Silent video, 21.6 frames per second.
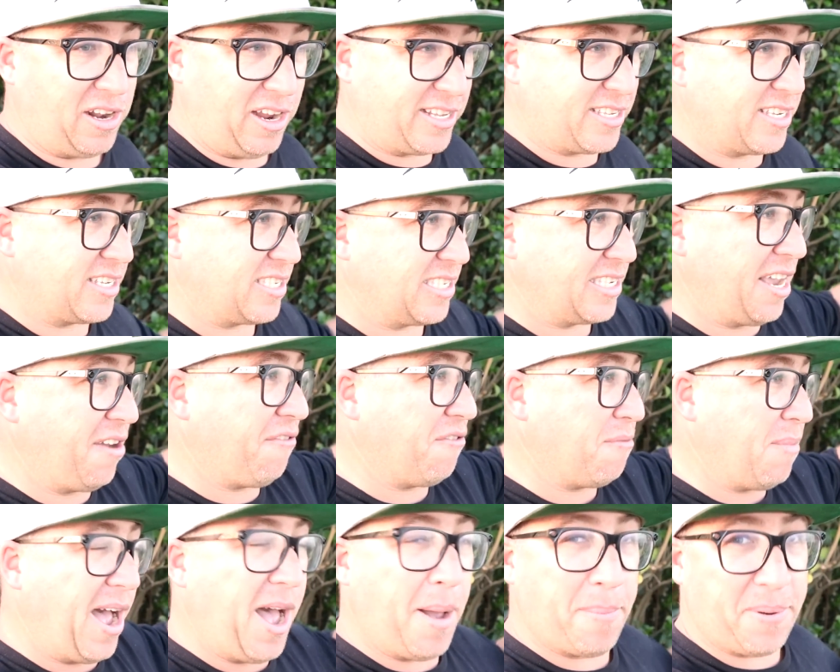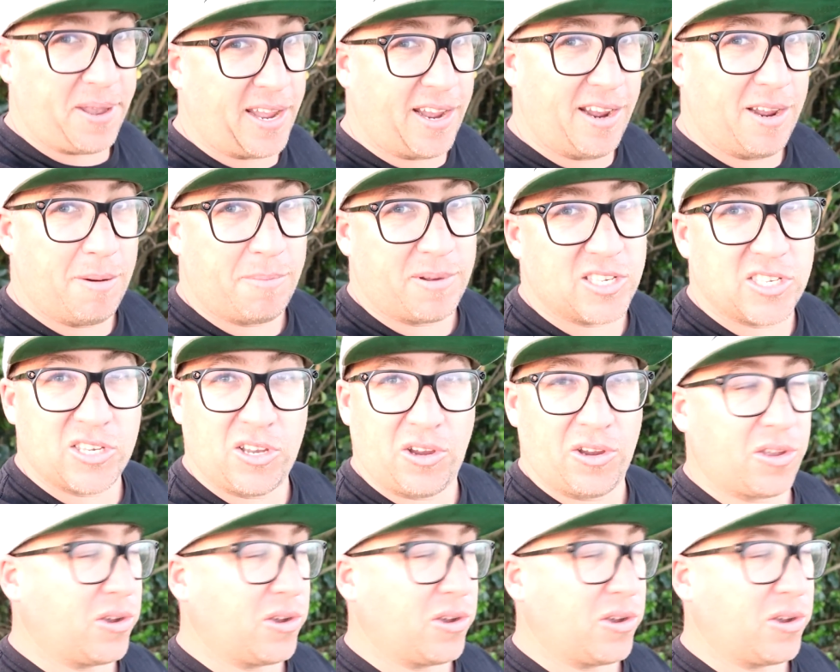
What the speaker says: like to see from up here. It'd be so